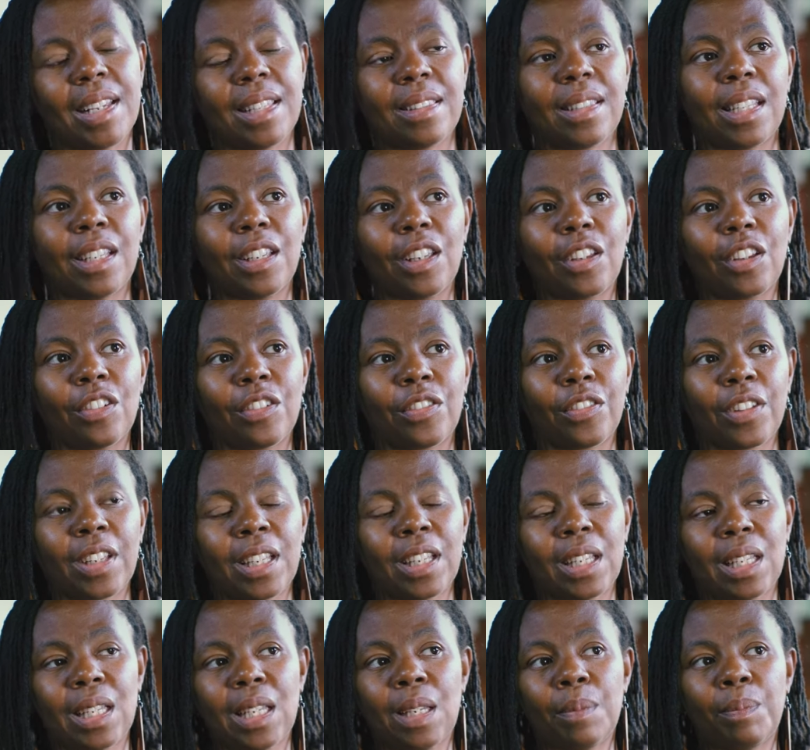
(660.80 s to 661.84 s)
I think of
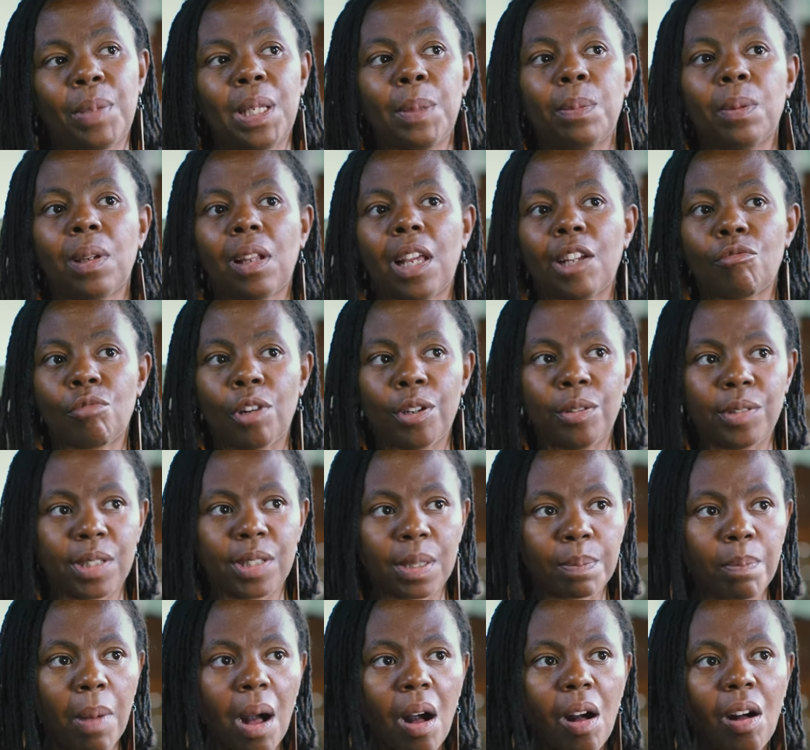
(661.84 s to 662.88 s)
people like
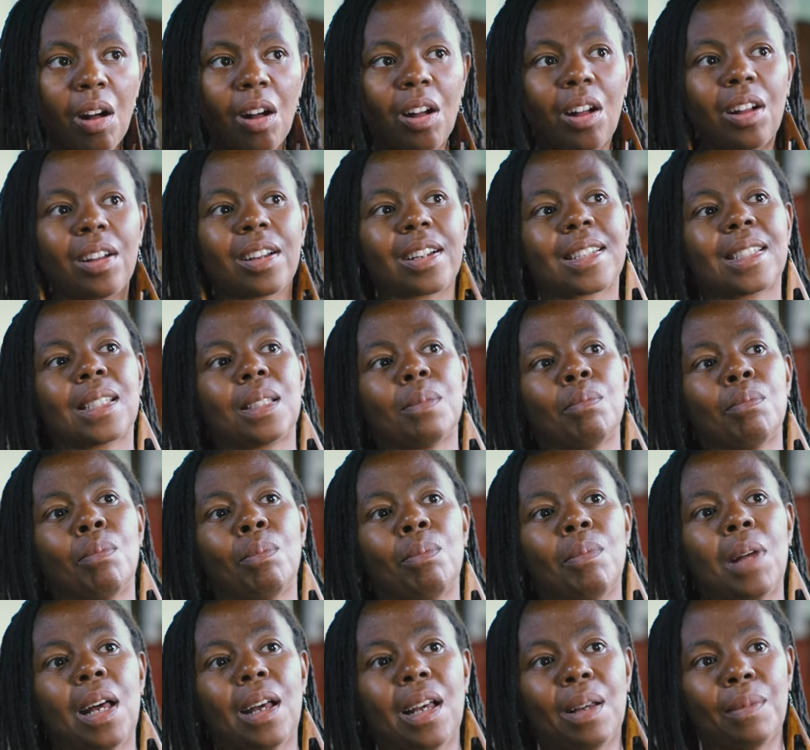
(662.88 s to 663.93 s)
Rosa Parks,
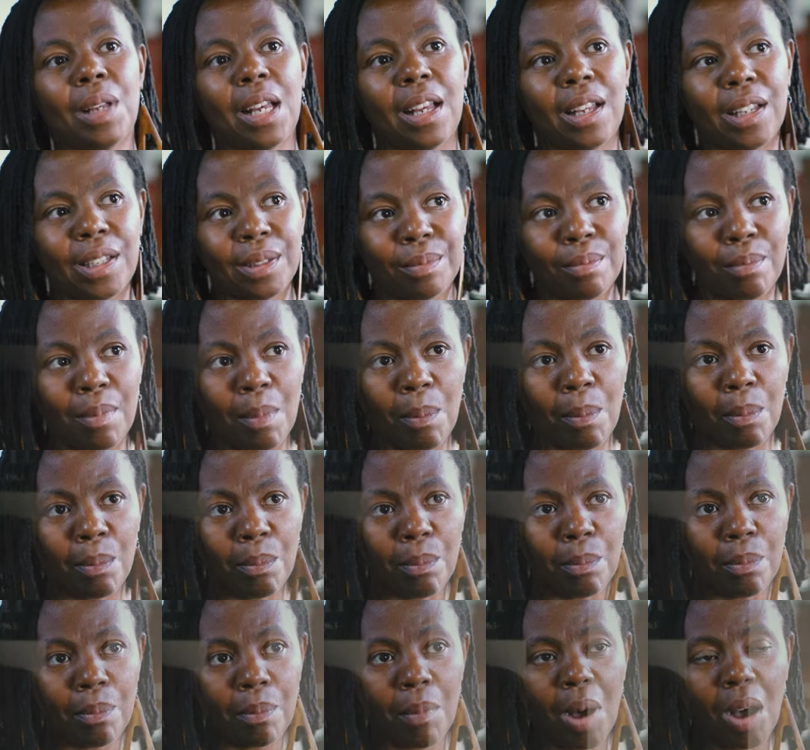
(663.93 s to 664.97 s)
um,
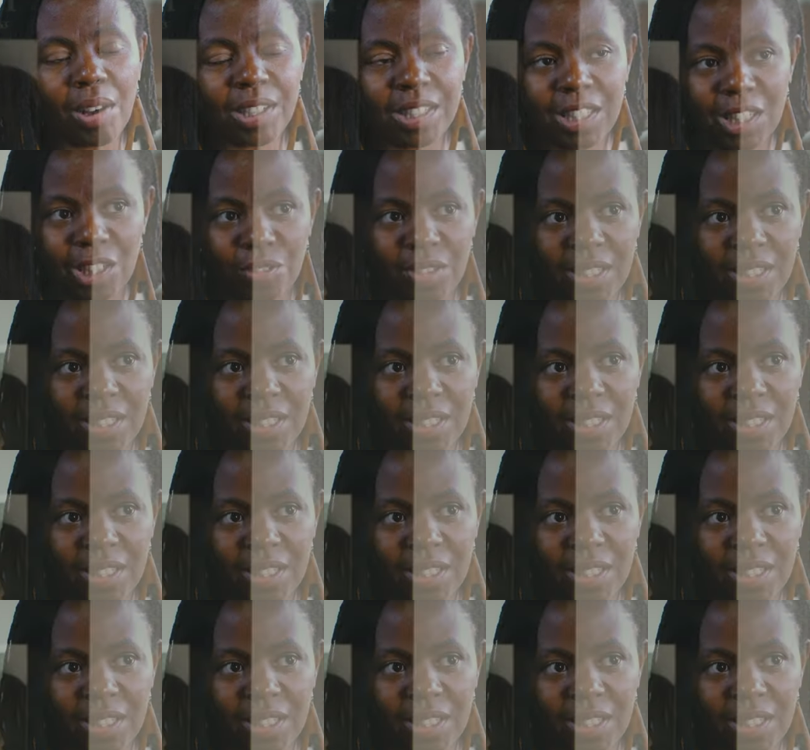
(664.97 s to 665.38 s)
Martin